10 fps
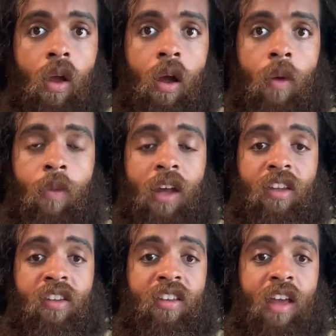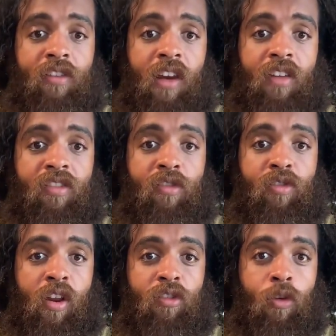Um, we got the 10,000 likes
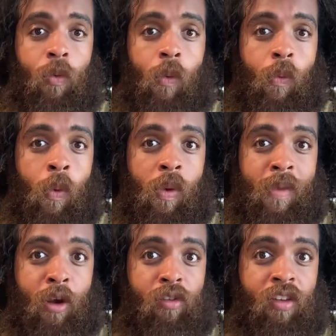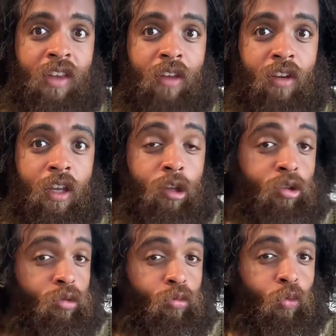yesterday, so will we beat our 10,000
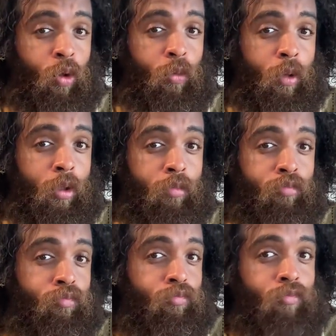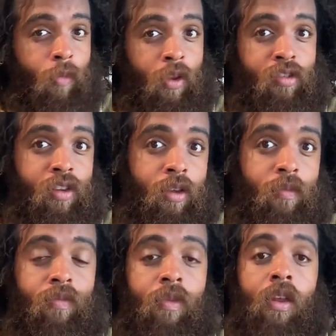likes? Will we? Let's see.
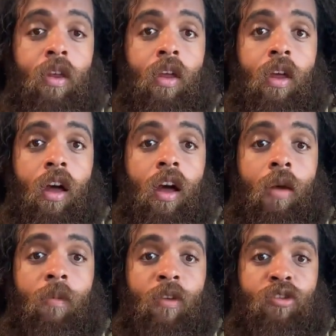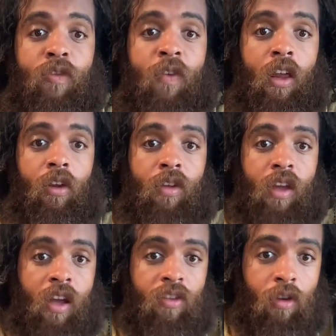Um, make sure you follow, you
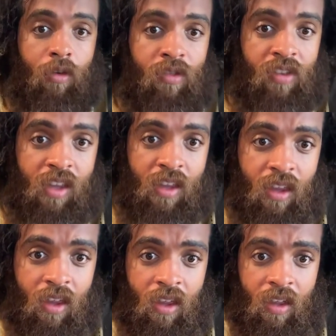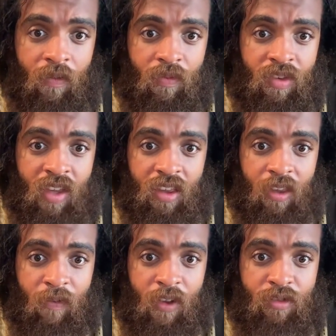guys. Oh, Zeke. Zeke
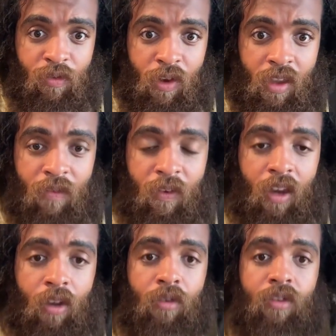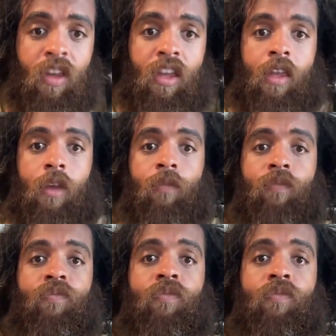the Fish Freak follow. Thank you.